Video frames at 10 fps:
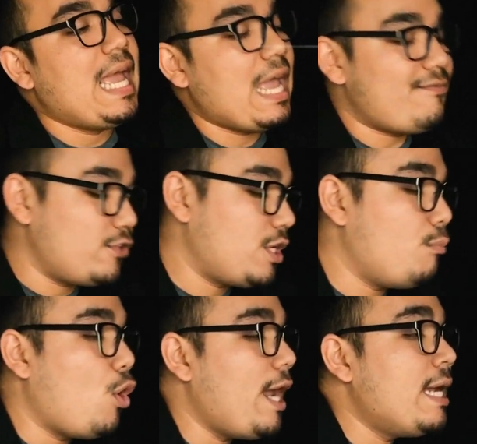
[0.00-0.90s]
And for the
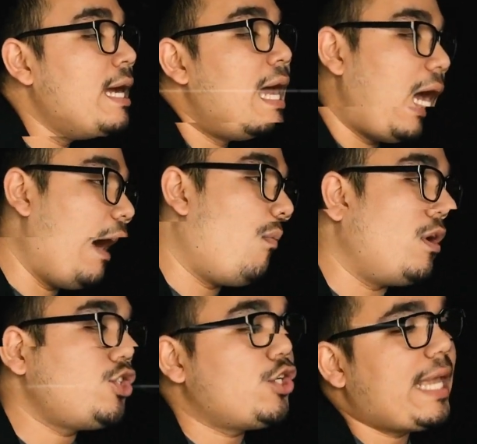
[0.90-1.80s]
boy, I
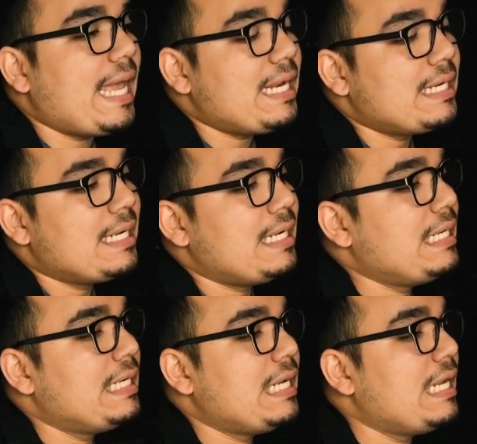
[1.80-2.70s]
want to get
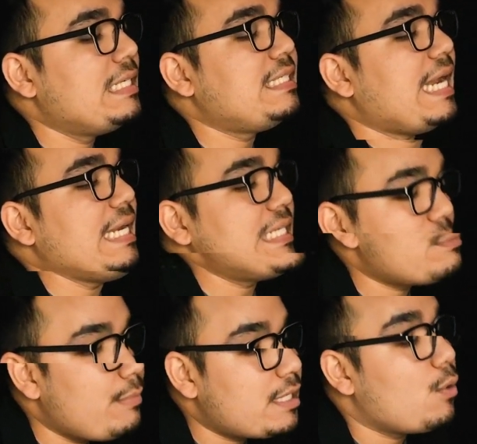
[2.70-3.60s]
Jaden
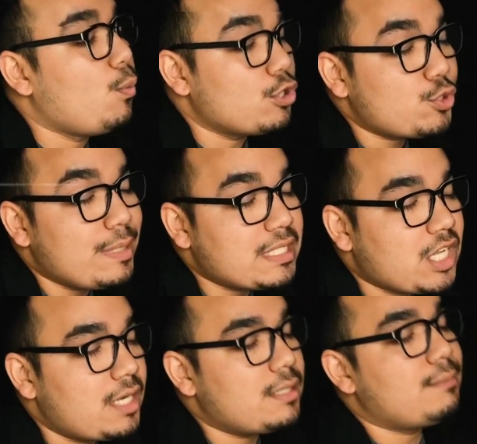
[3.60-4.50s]
Smith, Will Smith's
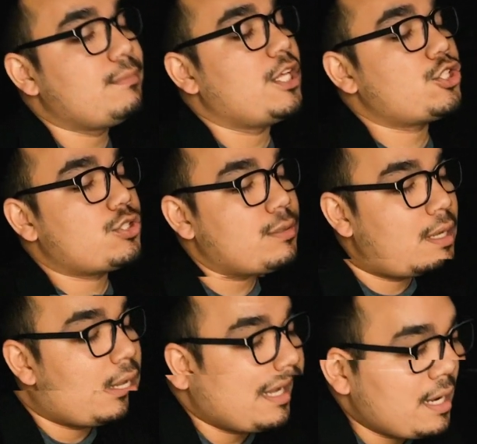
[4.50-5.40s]
son. Yes.
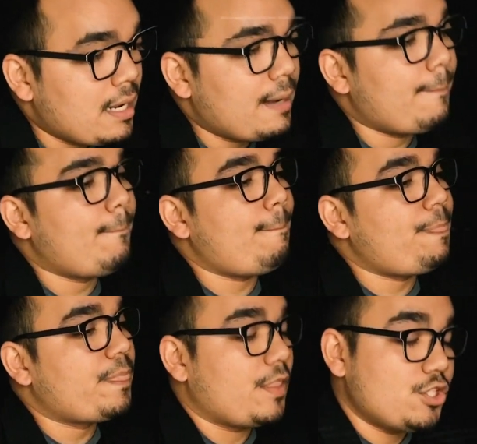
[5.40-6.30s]

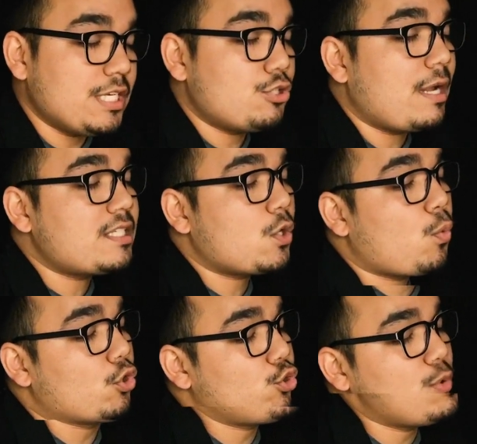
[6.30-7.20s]
You seen Jurassic
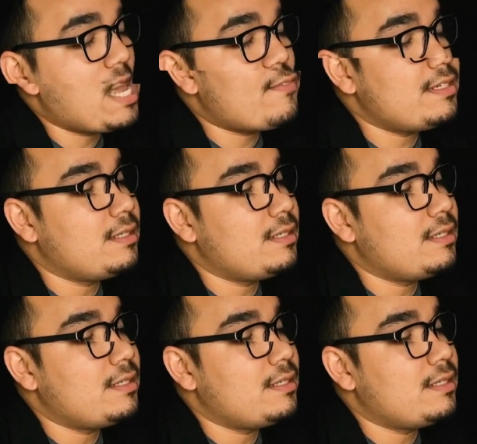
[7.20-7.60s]
World 2, Kevin?